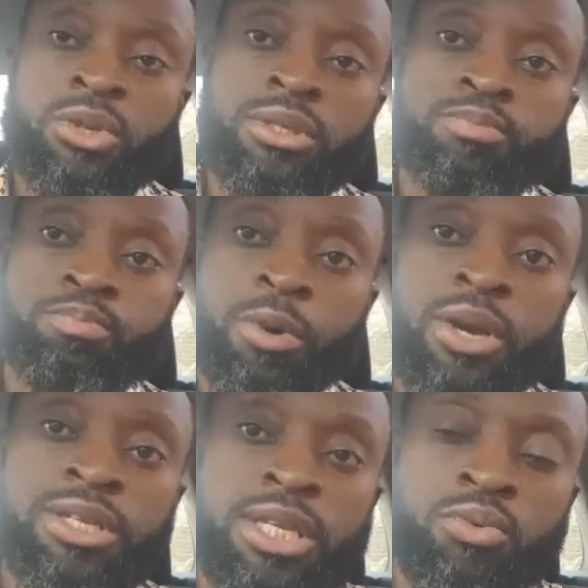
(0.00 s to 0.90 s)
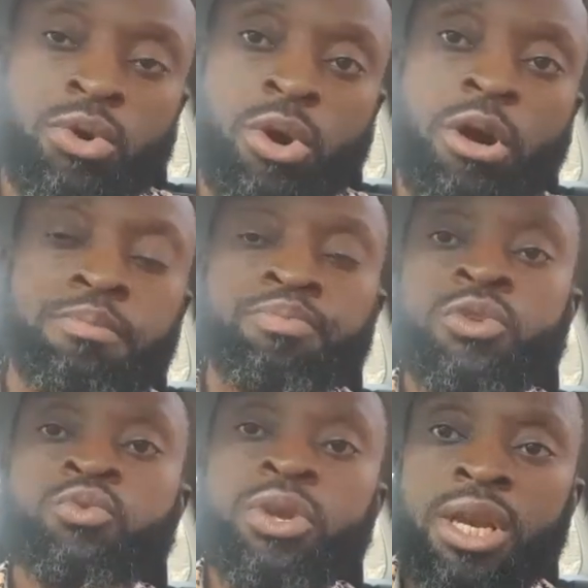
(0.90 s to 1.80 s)
So policies will come,
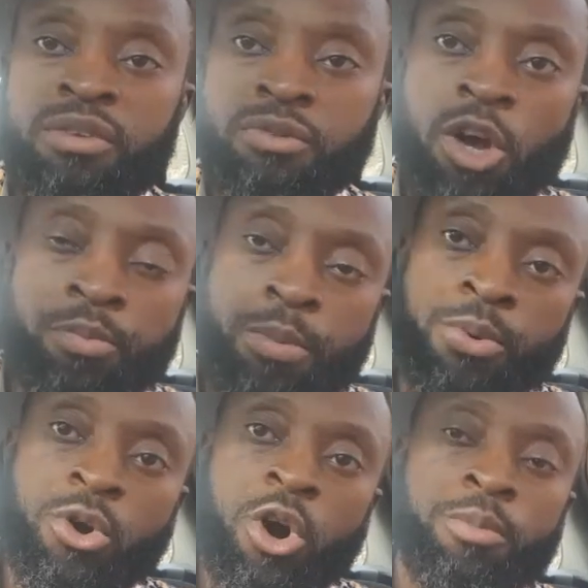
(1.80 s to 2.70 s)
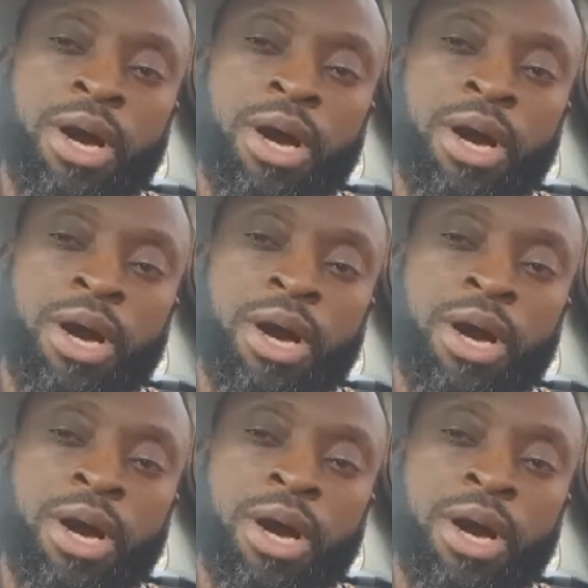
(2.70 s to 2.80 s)
will lift some people up,